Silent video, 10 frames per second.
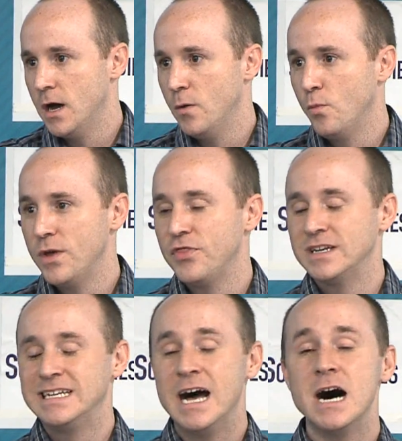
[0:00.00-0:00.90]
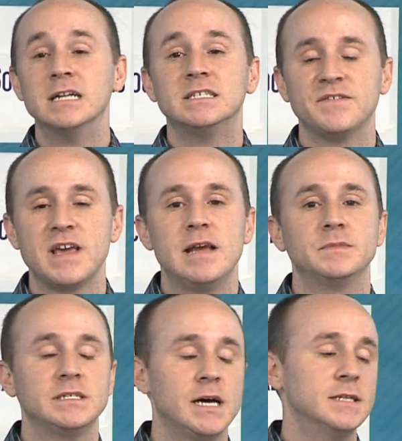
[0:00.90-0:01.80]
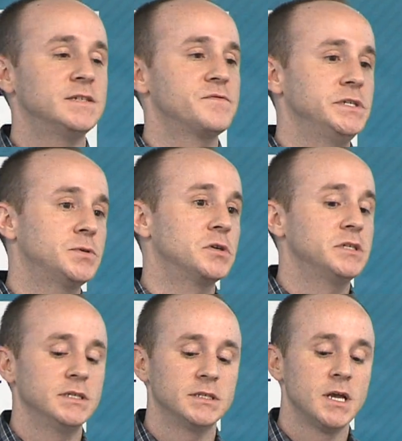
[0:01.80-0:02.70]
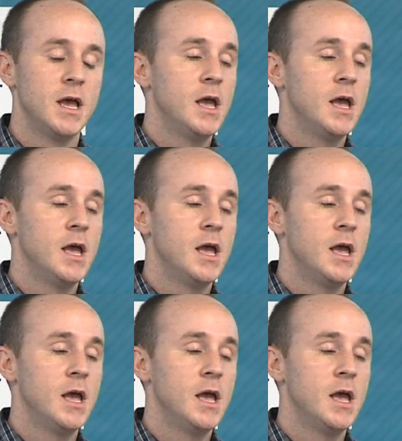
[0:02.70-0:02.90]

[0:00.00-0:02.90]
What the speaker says: with tons of games and tons of resources.